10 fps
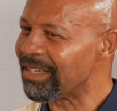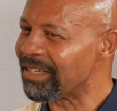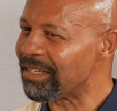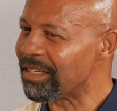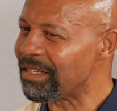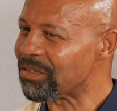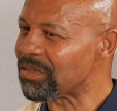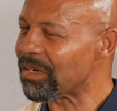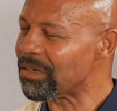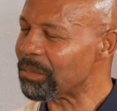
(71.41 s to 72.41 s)
and uh,
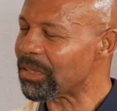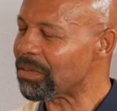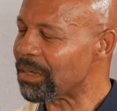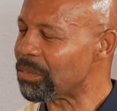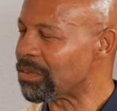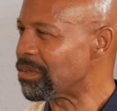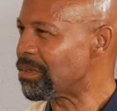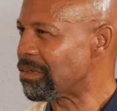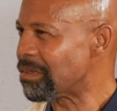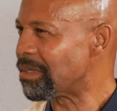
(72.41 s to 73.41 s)
excited about the
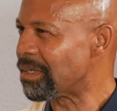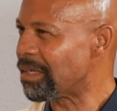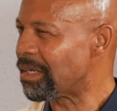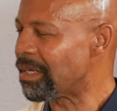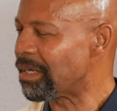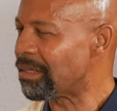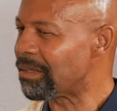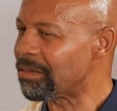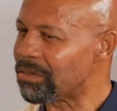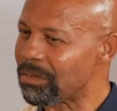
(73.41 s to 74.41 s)
opportunities and
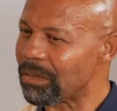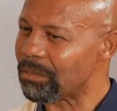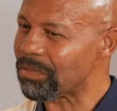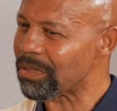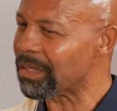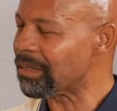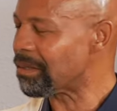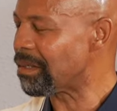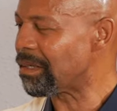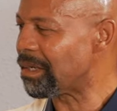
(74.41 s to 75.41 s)
that you all present,
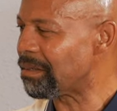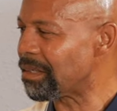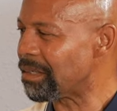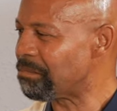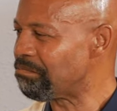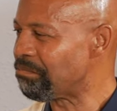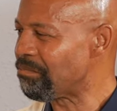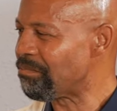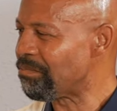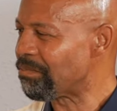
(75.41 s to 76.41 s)
and um,
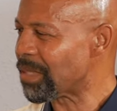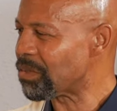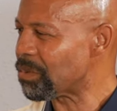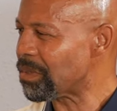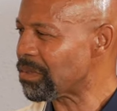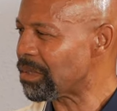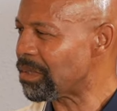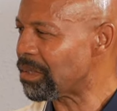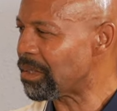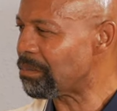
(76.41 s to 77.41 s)
as well as
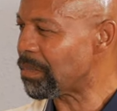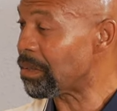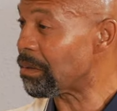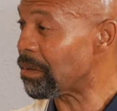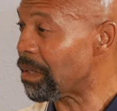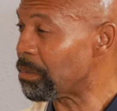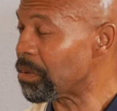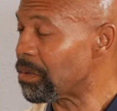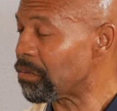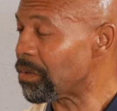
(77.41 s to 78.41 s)
the um, the
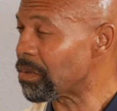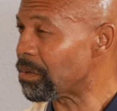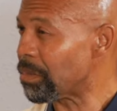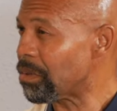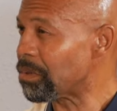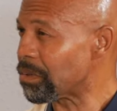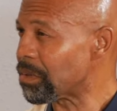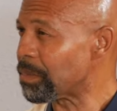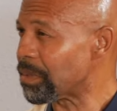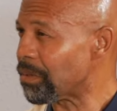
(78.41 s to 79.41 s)
opportunities for exposure
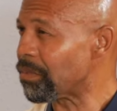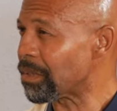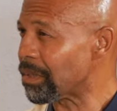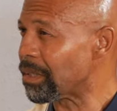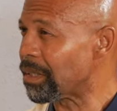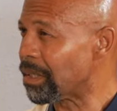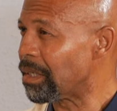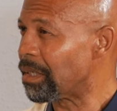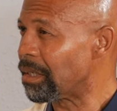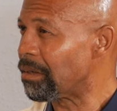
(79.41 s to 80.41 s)
specifically
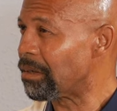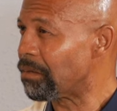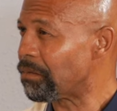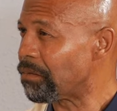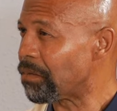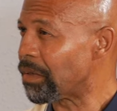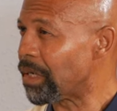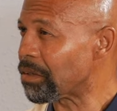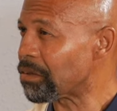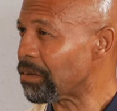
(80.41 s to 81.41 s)
for
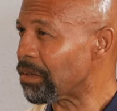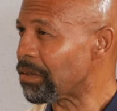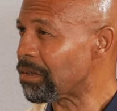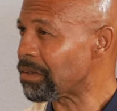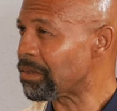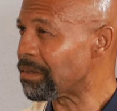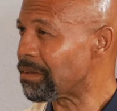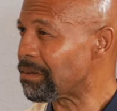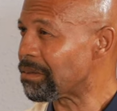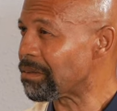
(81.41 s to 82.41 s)
actual artists.
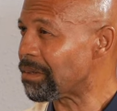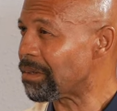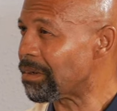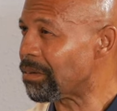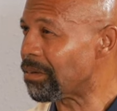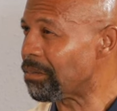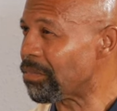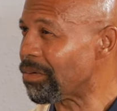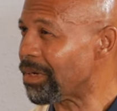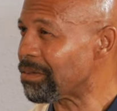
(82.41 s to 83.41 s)
So uh, we were
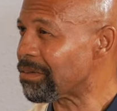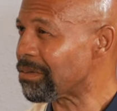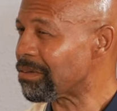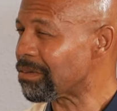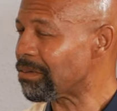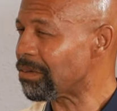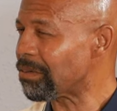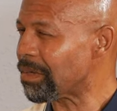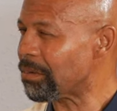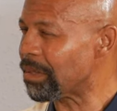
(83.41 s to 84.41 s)
impressed. So we
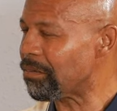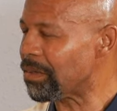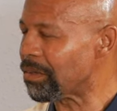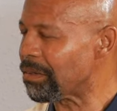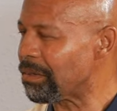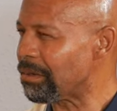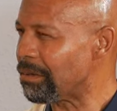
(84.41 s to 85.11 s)
thought we'd give it a good